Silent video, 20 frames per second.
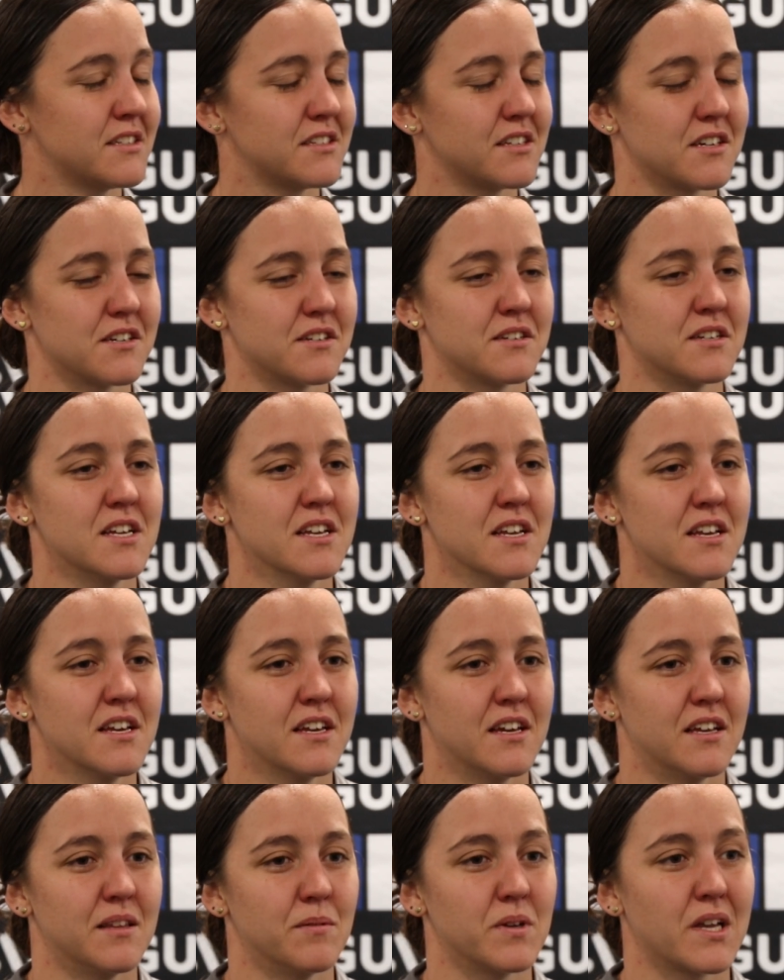So,
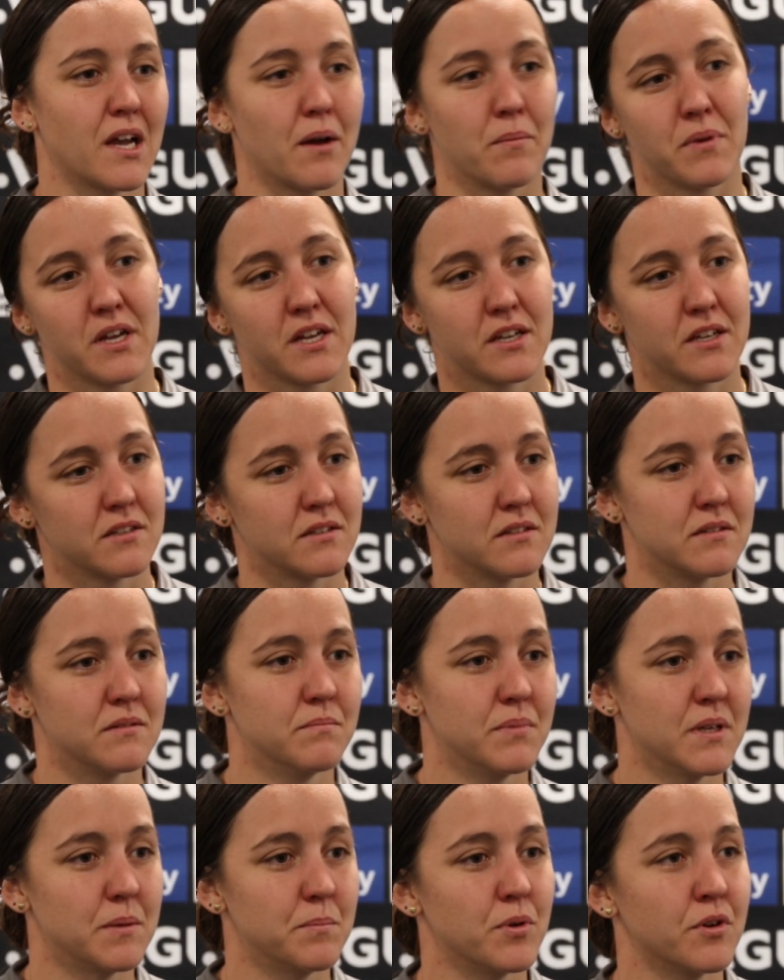and then we come back
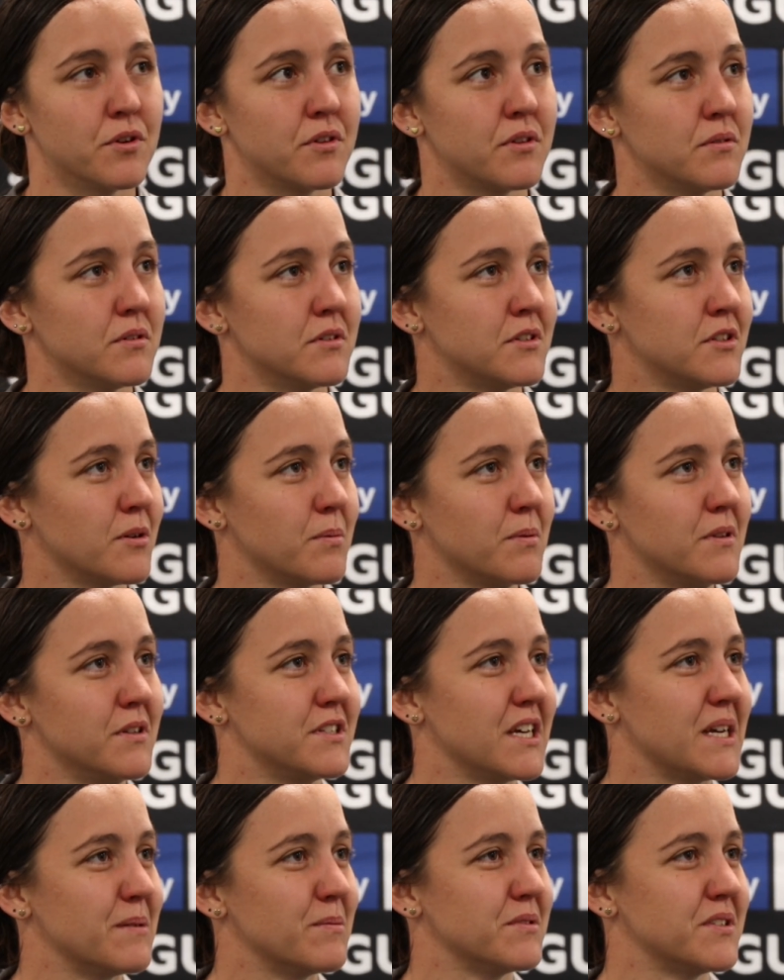and beat Perth, who are top of the
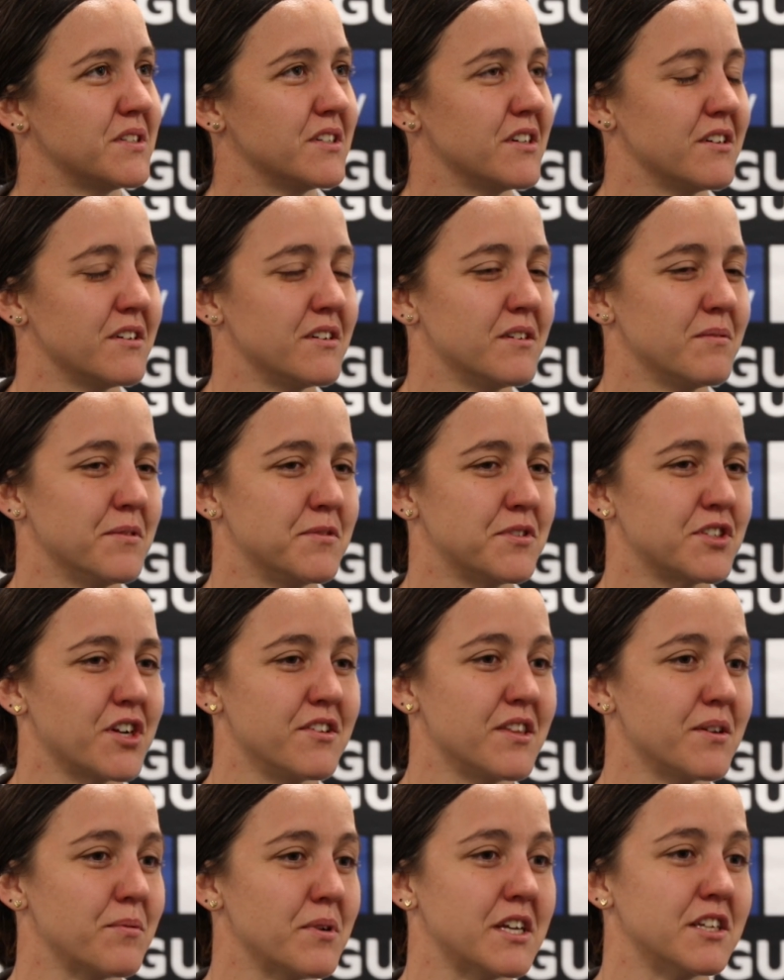table. So we've
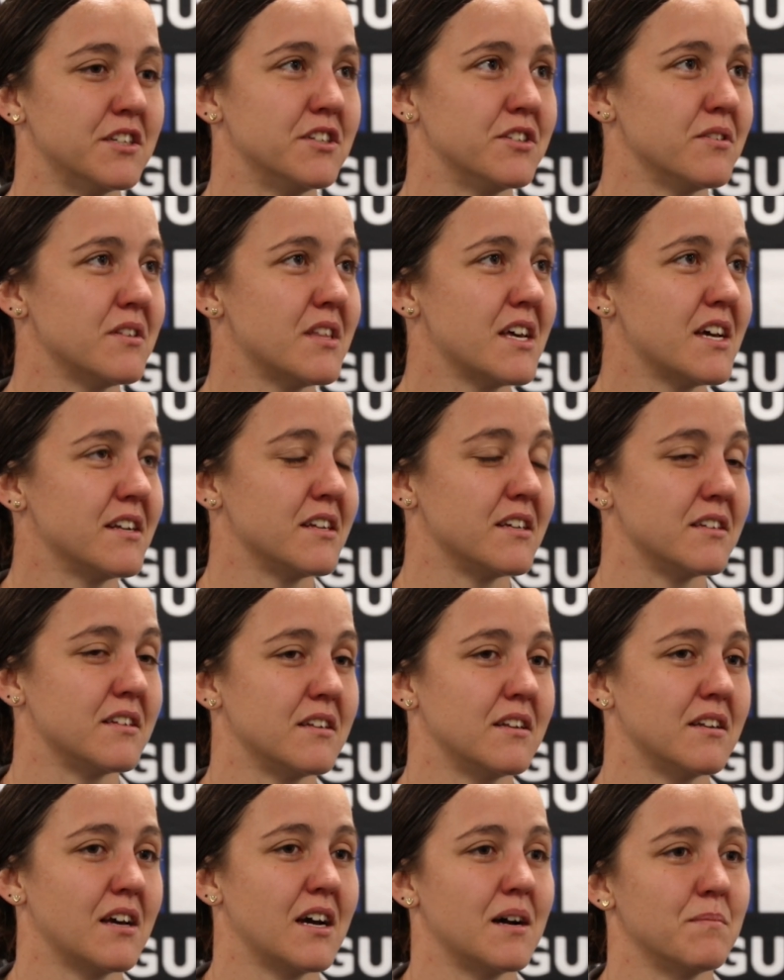shown that we can do that,
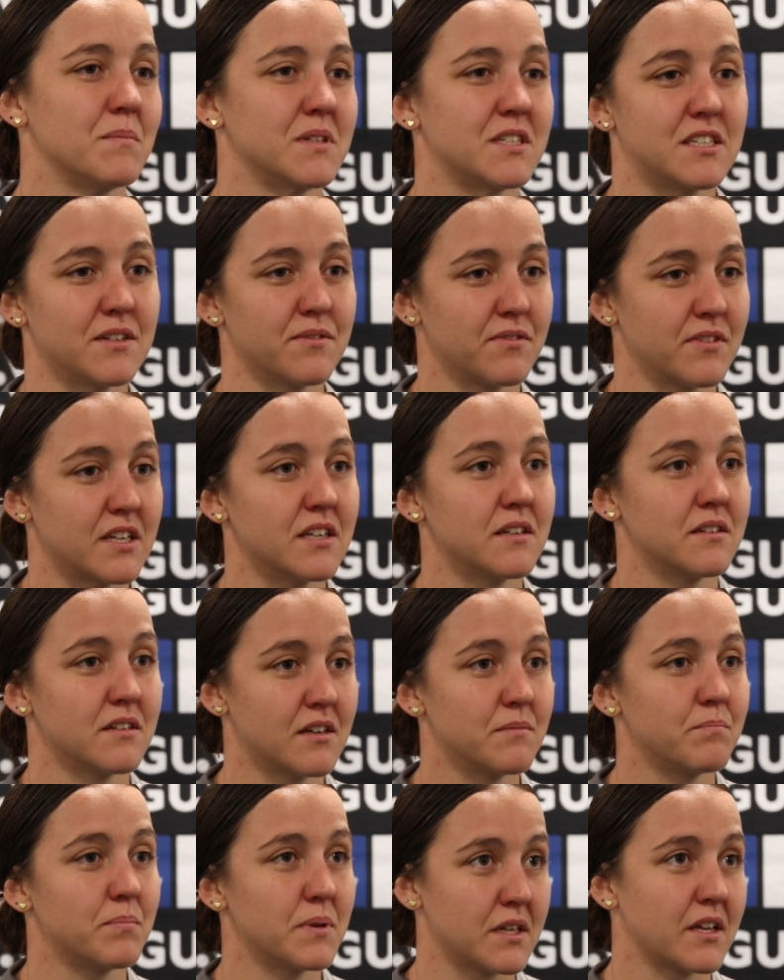and it's definitely
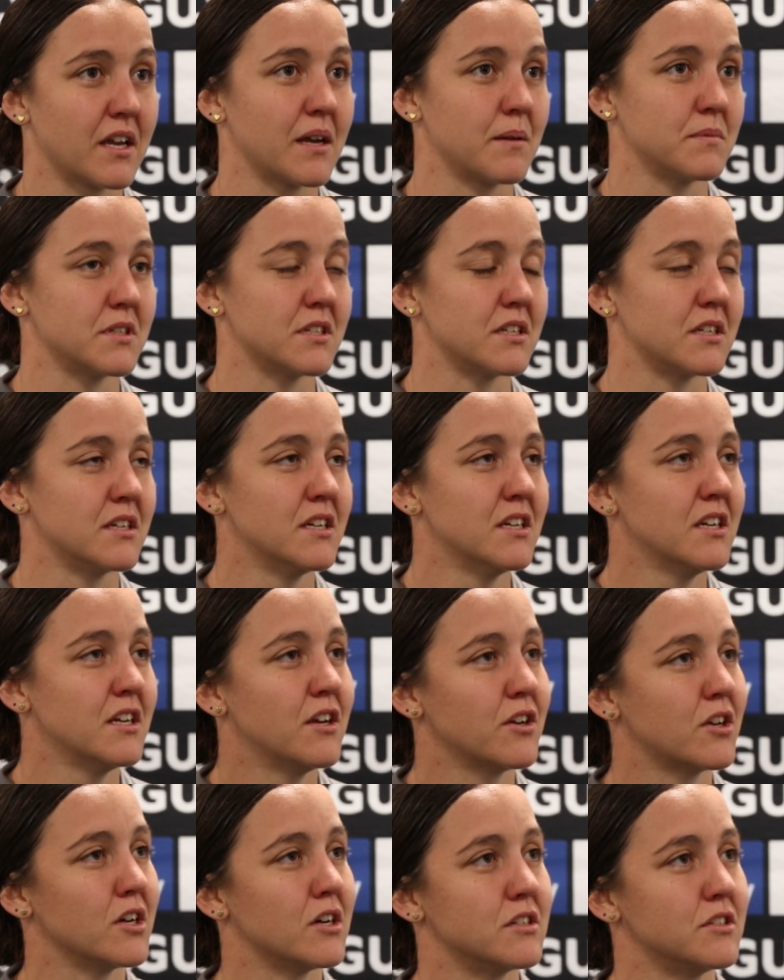a big game to
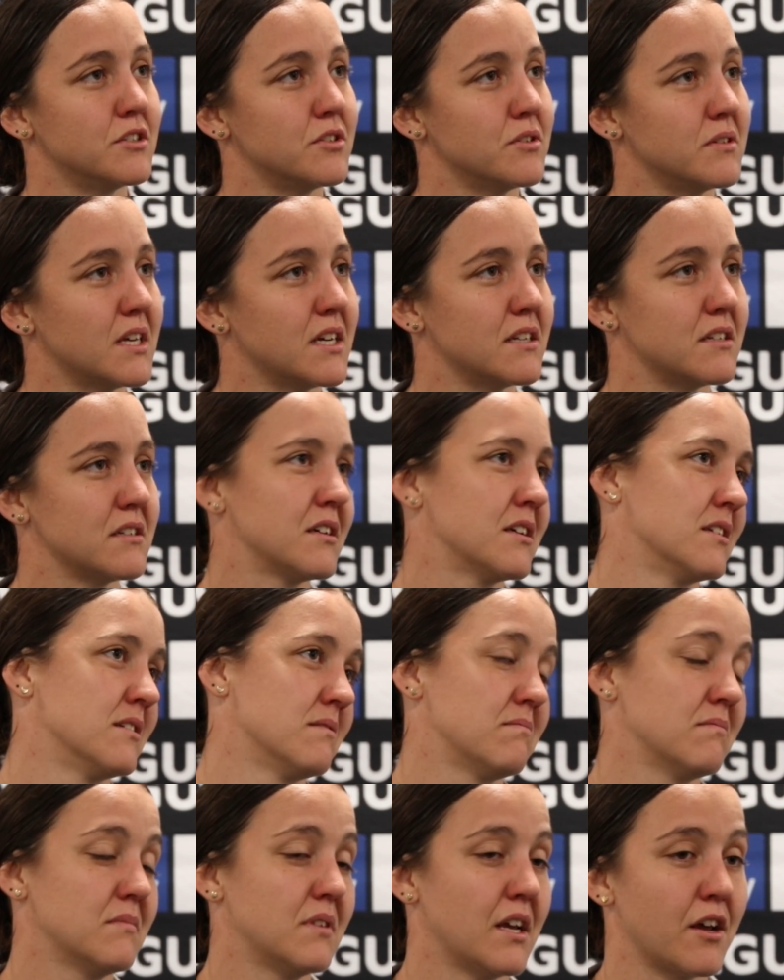go out and do that,
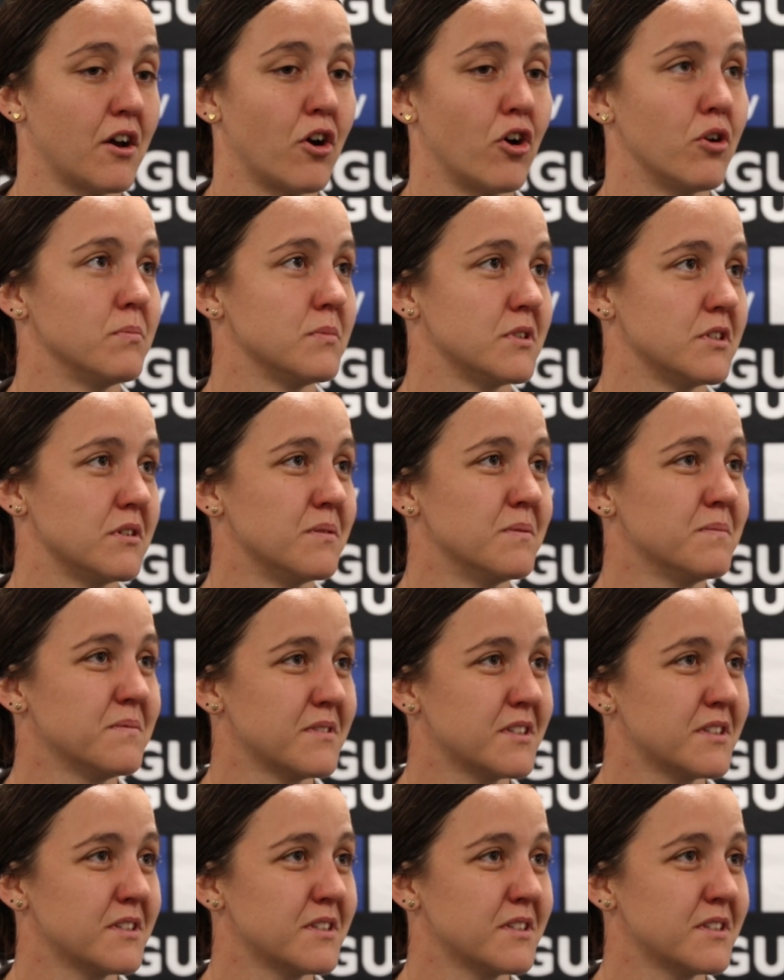and at home too.